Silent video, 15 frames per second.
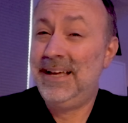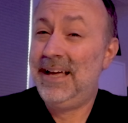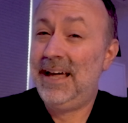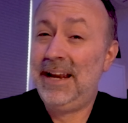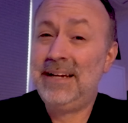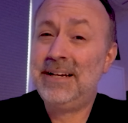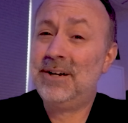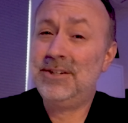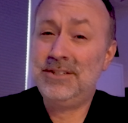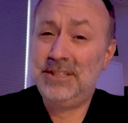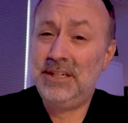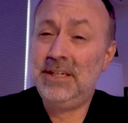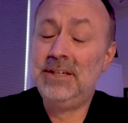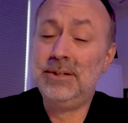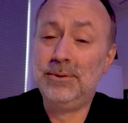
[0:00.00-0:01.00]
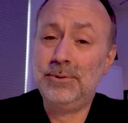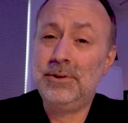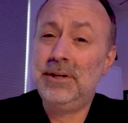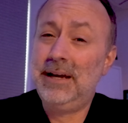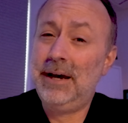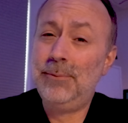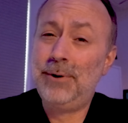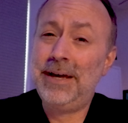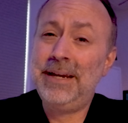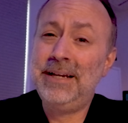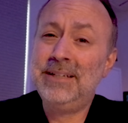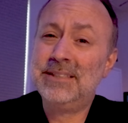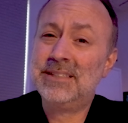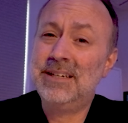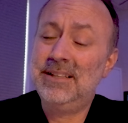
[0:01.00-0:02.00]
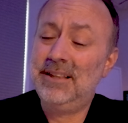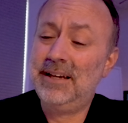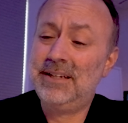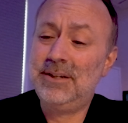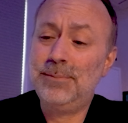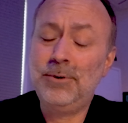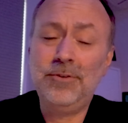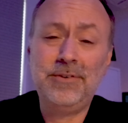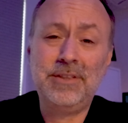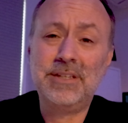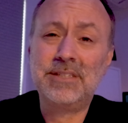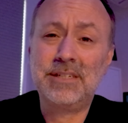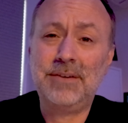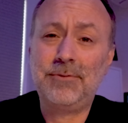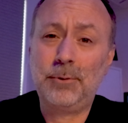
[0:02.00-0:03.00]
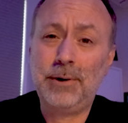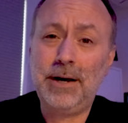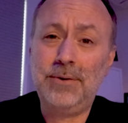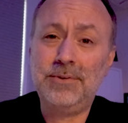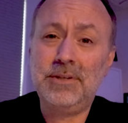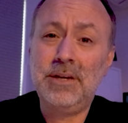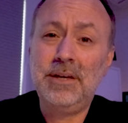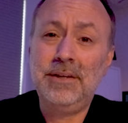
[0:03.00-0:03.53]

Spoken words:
and I guarantee you, at weddings, like, you're moving this stuff around.